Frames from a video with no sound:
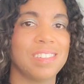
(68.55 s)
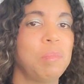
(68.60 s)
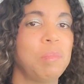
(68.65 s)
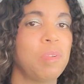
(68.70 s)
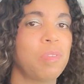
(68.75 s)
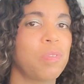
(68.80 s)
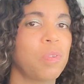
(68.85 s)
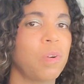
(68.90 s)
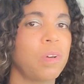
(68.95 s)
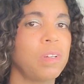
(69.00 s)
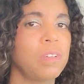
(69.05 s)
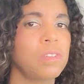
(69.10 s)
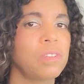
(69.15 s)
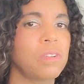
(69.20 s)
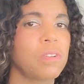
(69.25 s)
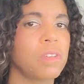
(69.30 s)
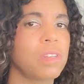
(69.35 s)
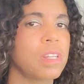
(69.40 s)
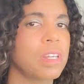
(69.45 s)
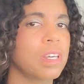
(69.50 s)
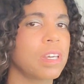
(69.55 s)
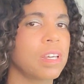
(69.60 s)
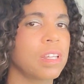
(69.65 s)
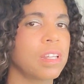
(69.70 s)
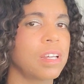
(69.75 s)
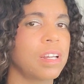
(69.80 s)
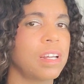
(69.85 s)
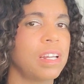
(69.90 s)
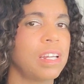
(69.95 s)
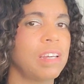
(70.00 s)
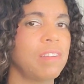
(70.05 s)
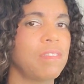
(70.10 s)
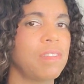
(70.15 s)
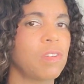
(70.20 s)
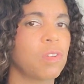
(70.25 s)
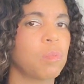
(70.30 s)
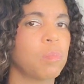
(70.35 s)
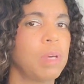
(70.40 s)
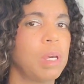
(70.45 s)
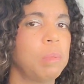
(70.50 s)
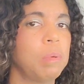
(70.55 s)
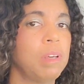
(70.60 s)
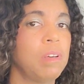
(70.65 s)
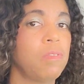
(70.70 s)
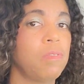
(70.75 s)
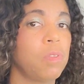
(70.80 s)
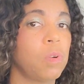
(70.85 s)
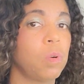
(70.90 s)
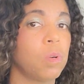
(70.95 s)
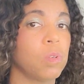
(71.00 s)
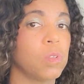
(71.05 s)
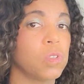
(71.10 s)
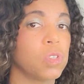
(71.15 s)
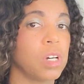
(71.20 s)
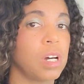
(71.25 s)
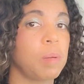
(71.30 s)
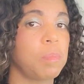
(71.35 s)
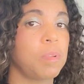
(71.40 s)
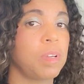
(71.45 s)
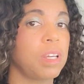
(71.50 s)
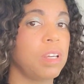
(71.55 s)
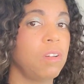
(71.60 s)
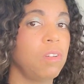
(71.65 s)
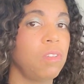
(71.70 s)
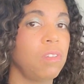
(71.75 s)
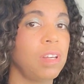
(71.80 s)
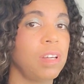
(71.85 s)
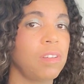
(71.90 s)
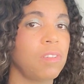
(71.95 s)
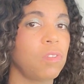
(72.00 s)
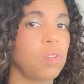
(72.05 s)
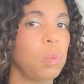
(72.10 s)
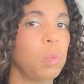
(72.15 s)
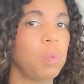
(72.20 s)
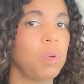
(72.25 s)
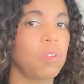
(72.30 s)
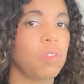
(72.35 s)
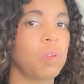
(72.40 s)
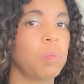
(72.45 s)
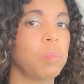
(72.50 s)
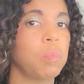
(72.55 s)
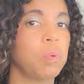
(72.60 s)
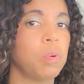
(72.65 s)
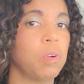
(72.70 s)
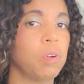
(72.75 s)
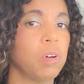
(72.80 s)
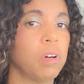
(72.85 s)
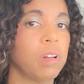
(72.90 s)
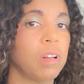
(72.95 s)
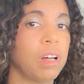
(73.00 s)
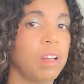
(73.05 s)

And before you start thinking that any of this may be photoshopped, here's that super simple,